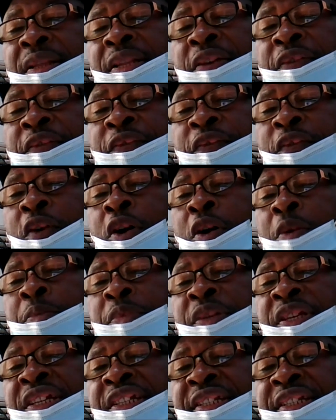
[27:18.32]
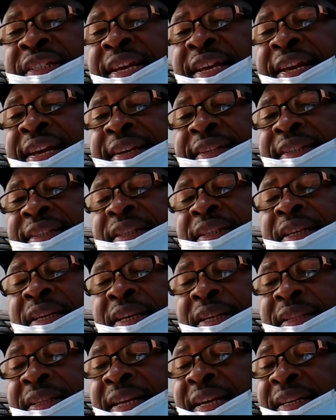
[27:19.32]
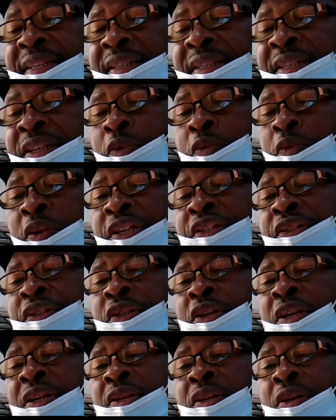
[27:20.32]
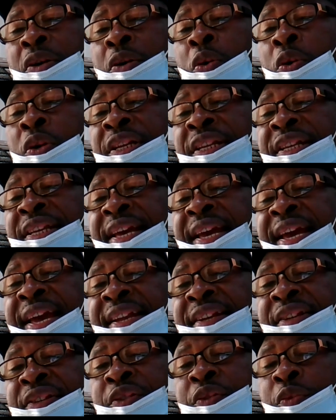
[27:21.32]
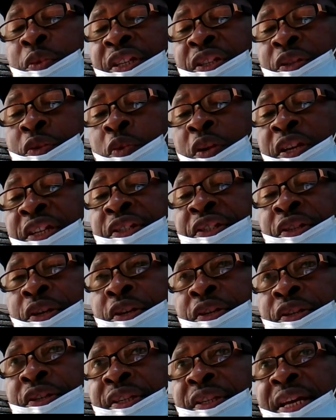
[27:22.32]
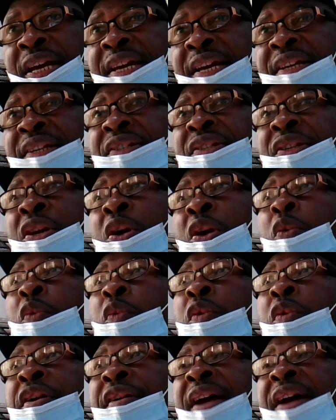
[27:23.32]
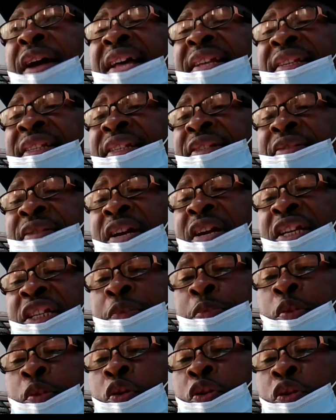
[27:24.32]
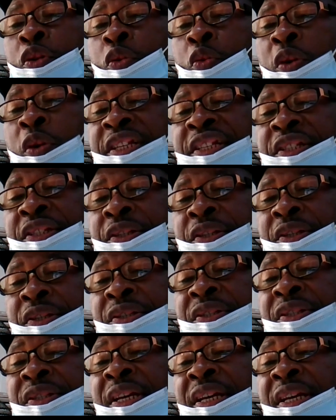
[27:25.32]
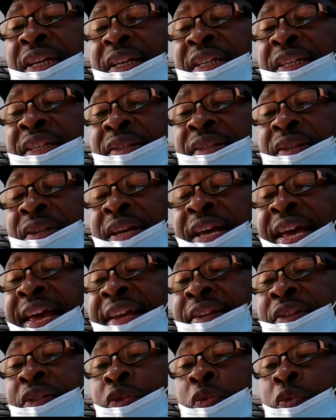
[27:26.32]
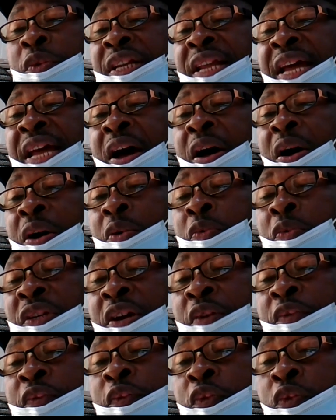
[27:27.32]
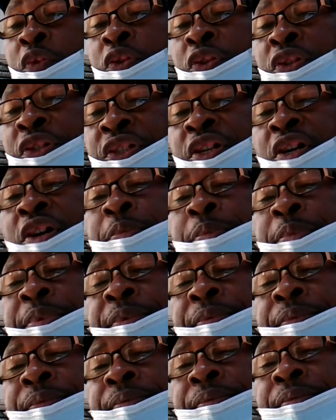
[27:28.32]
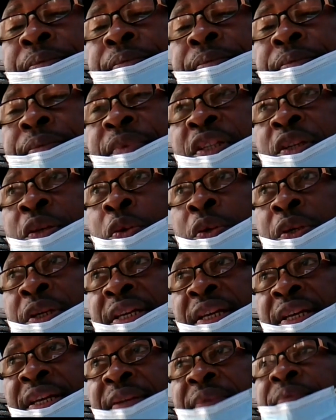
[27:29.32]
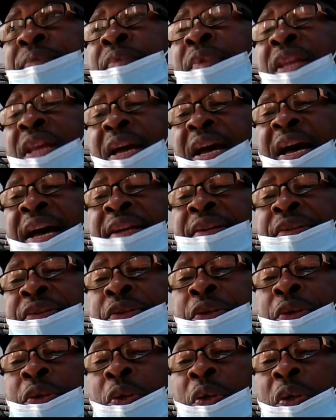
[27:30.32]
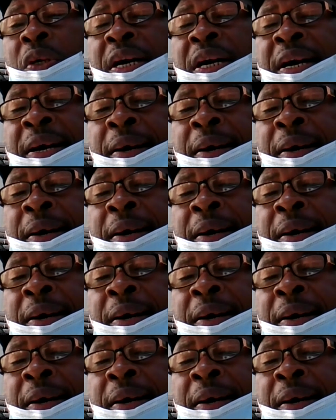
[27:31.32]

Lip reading: the form it takes, that the question only ends with question signs, whereas the transposed question ends with a full stop. Okay? And so